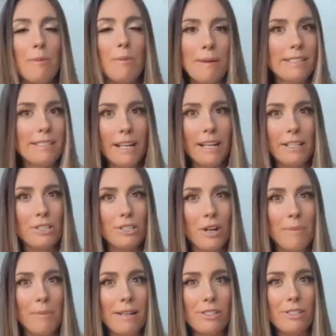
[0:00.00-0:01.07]
I'm in my second
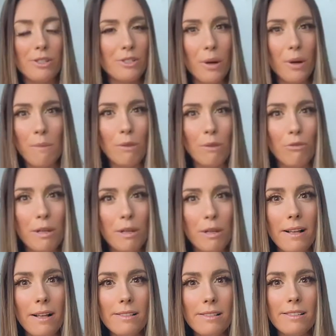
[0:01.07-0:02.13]
trimester, so I'm 3
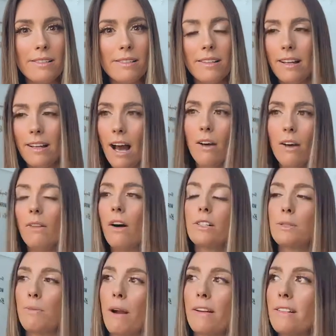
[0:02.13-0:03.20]
months. How
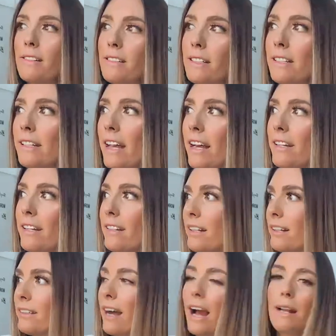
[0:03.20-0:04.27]
long is pregnancy again?
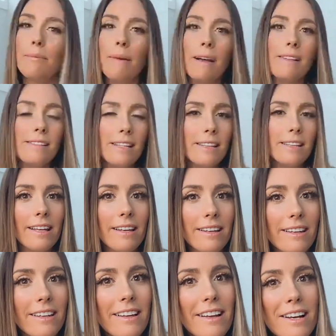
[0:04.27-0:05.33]
9 months, I
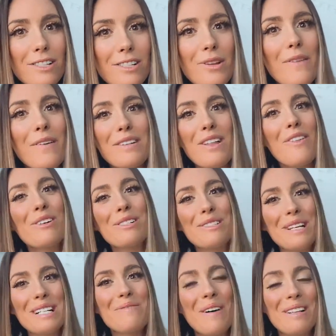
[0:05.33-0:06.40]
think. So I've got another
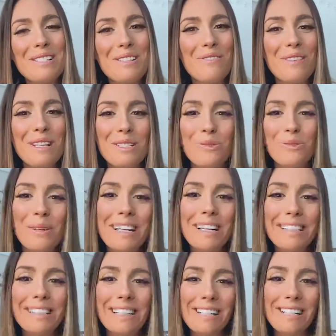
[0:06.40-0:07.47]
6 months of this
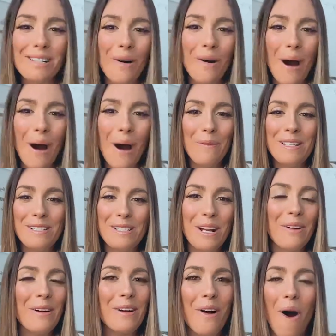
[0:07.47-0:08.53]
weekly, so I'll be
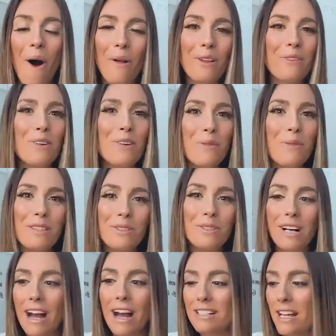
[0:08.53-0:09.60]
sharing all of it with
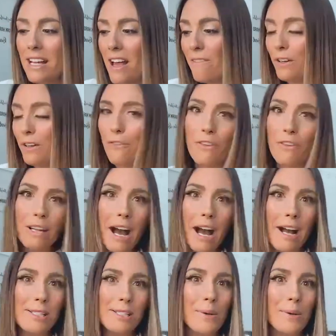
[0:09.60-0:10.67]
you guys. Feel free to
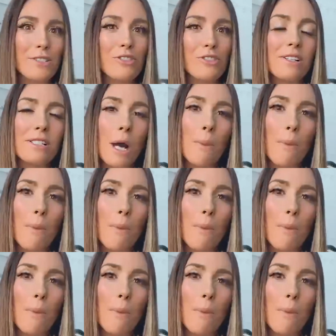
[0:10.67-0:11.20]
ask questions.